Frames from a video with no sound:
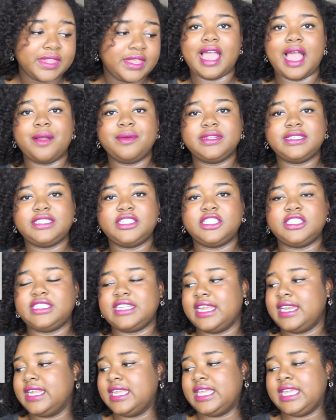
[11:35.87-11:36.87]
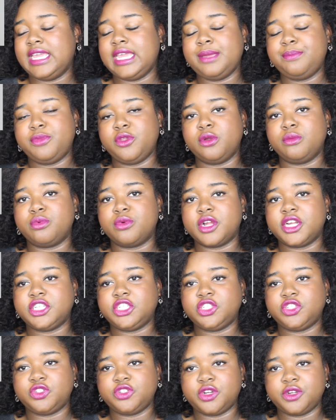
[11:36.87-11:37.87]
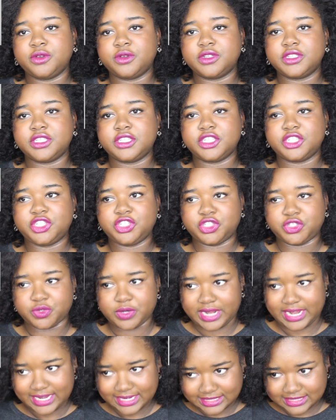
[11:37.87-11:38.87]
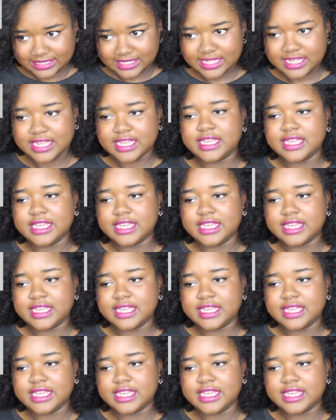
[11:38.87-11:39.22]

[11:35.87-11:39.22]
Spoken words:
I would just say to keep your brush strokes straight.